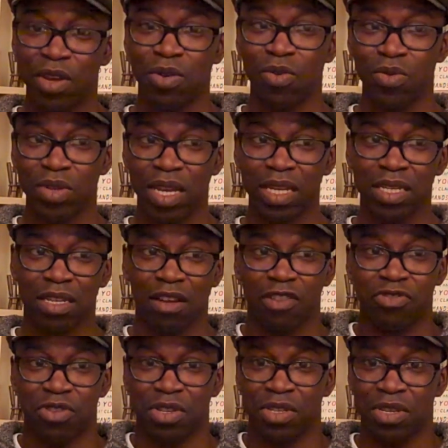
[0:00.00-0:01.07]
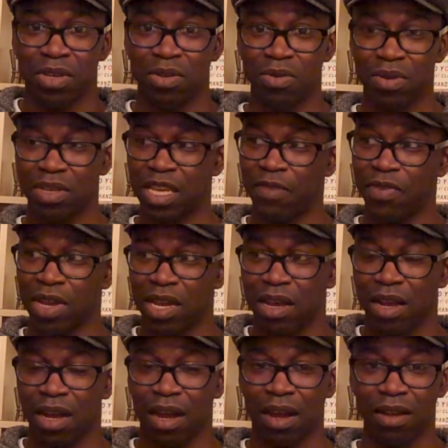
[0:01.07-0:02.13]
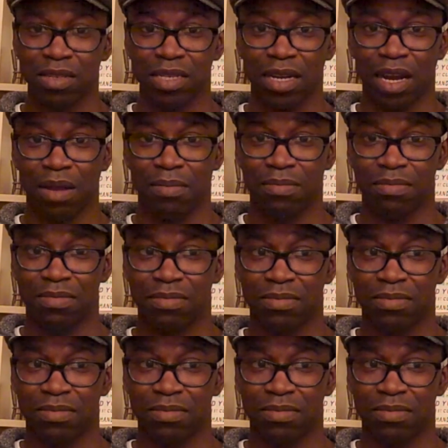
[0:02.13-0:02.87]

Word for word: called it Star Trek Two giving Kirk a hard time.